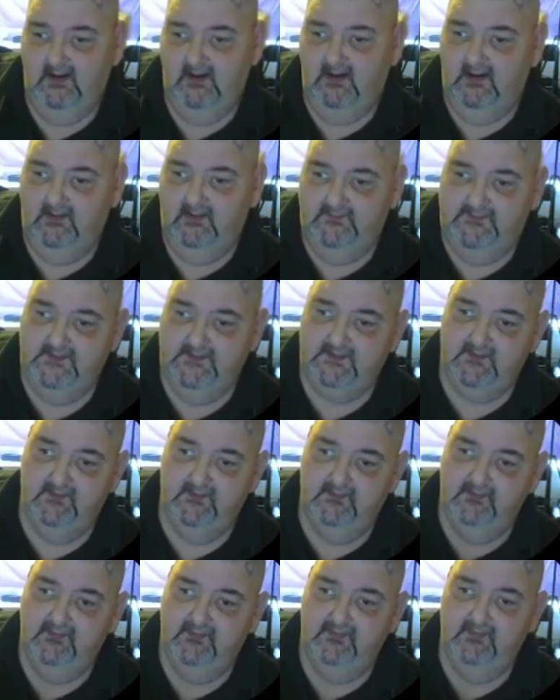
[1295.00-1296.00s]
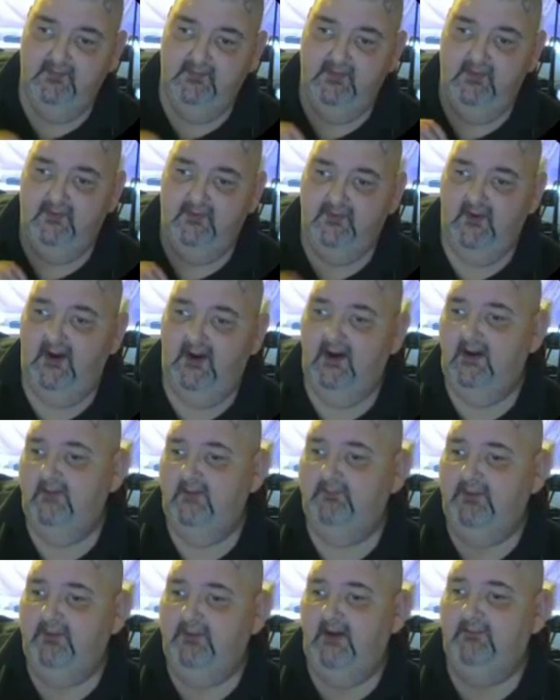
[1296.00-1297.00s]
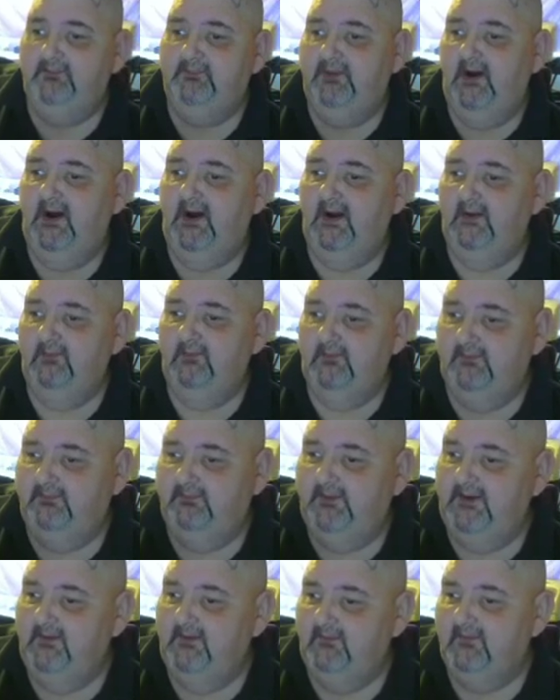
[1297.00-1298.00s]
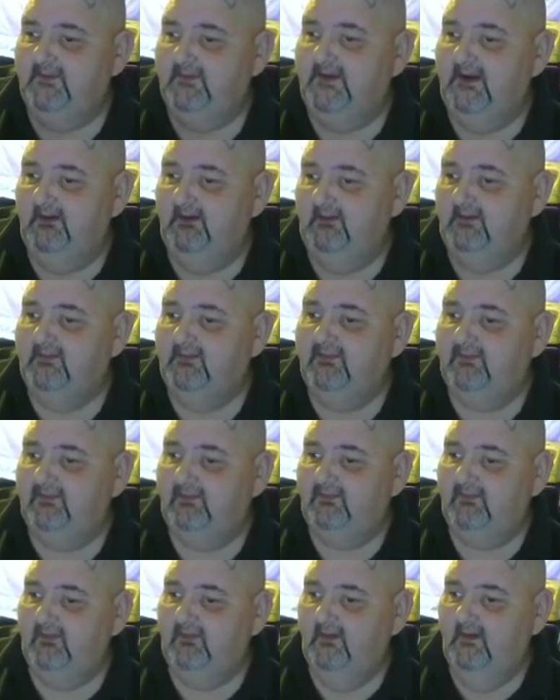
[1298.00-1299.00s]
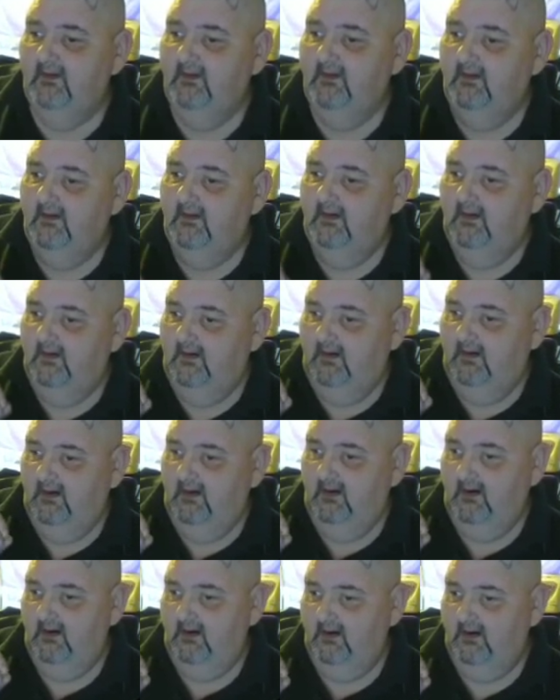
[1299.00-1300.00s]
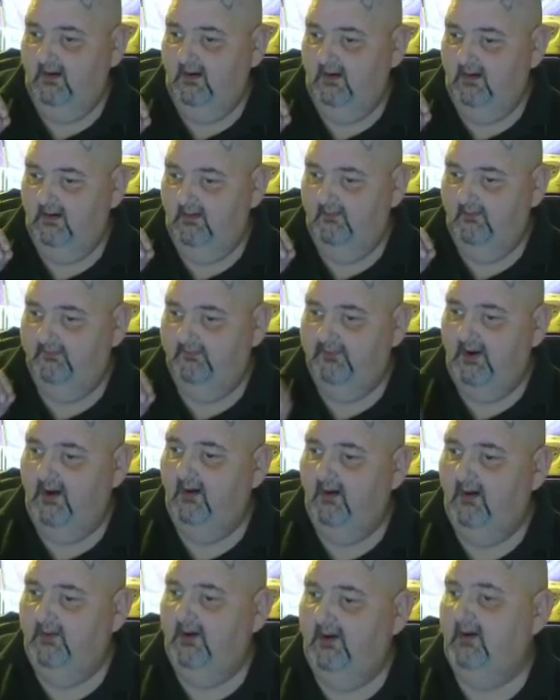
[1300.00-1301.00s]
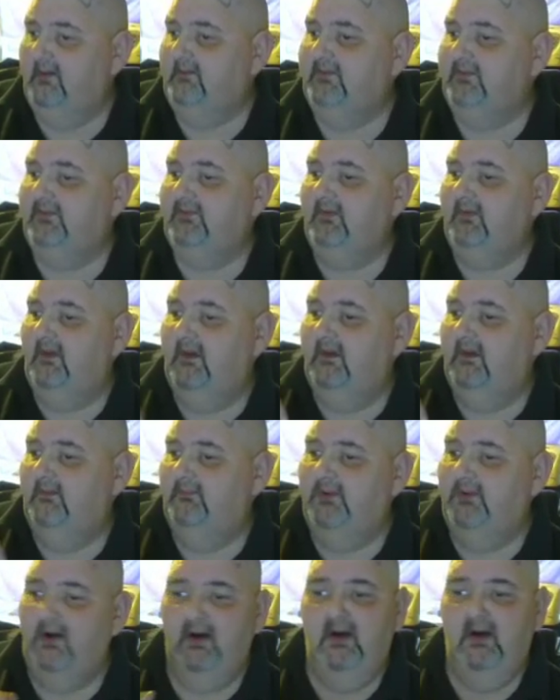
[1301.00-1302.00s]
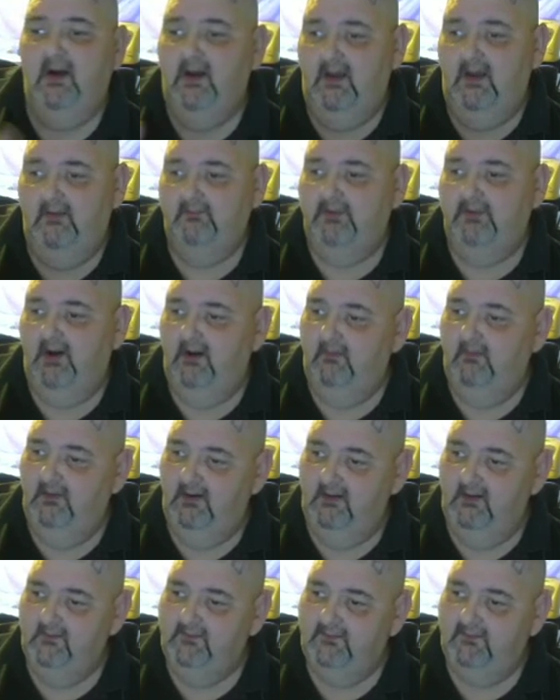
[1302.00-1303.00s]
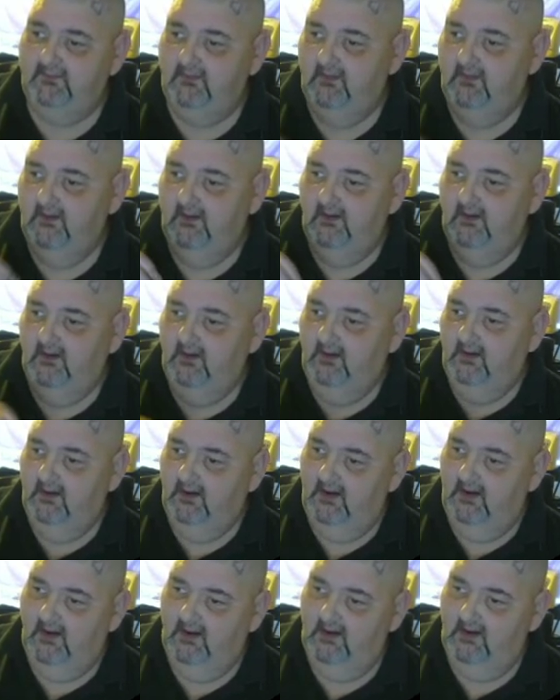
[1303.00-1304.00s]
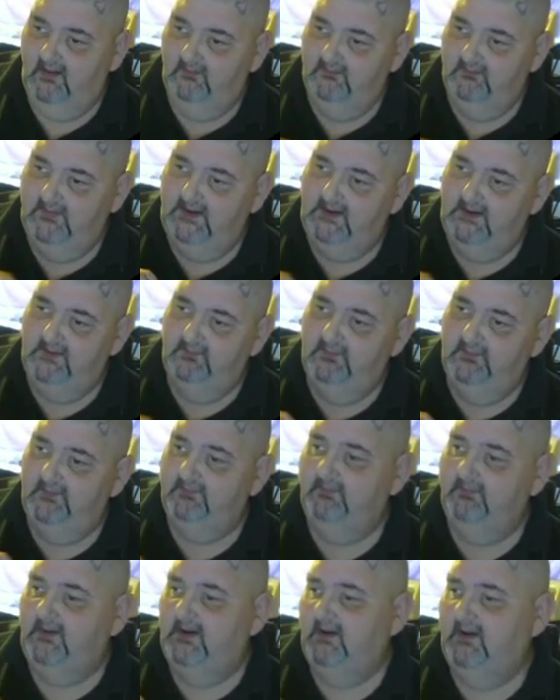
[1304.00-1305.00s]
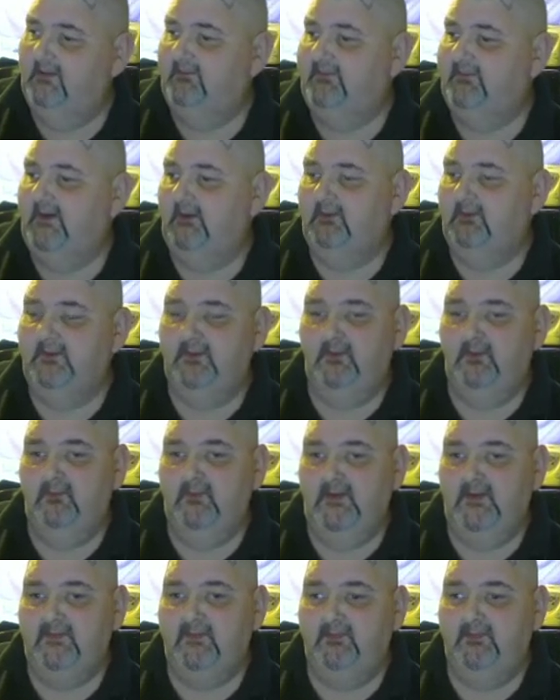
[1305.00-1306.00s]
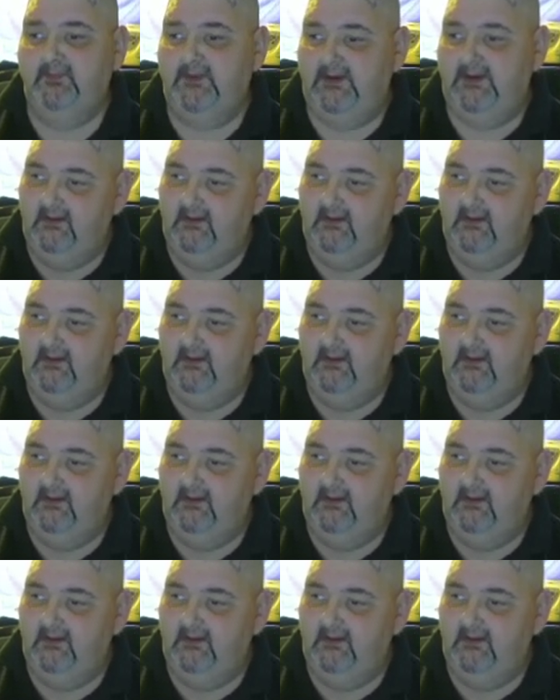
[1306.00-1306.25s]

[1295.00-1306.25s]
Chicken thigh pot pie with peas and carrots, palm hearts and palm hearts, made with my sourdough recipe.